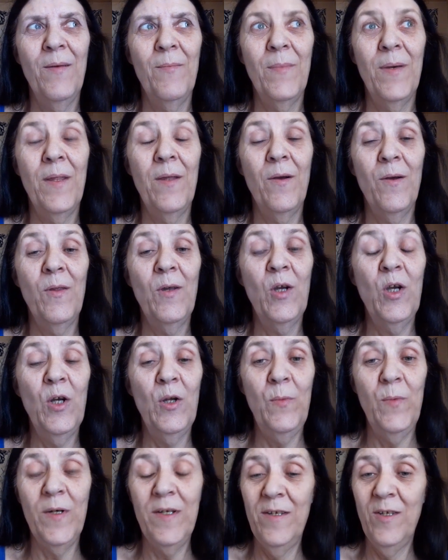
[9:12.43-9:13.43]
But they're the
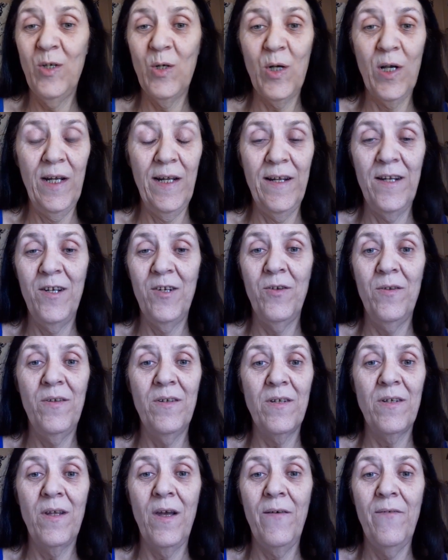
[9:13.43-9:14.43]
good ones. They're cleaning
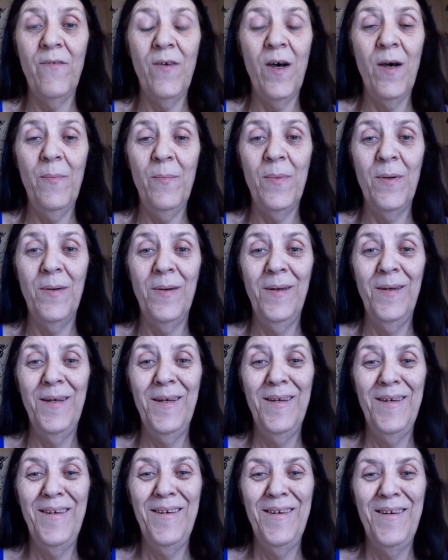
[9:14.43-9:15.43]
stuff up,
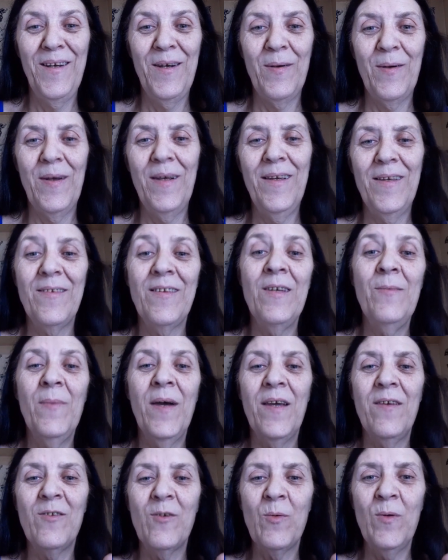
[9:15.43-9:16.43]
right? See,
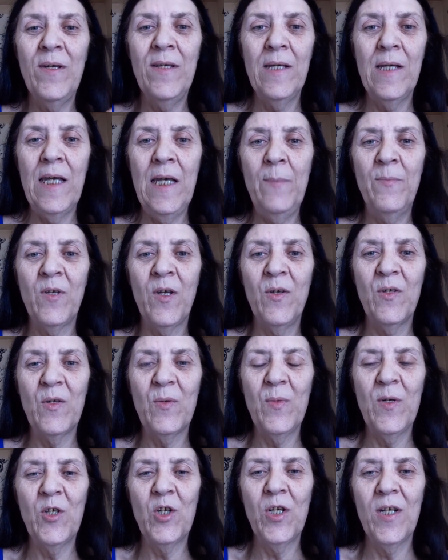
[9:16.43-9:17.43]
my screen keeps on
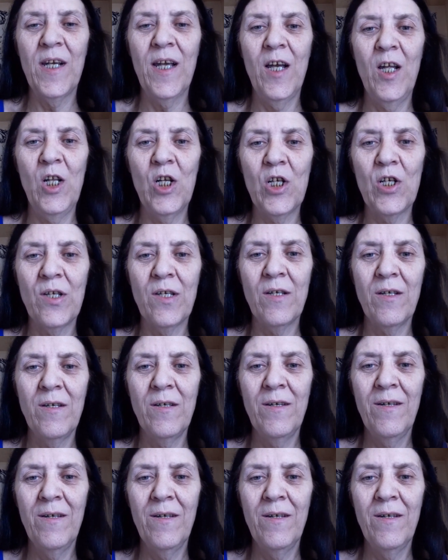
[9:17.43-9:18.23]
switching colors.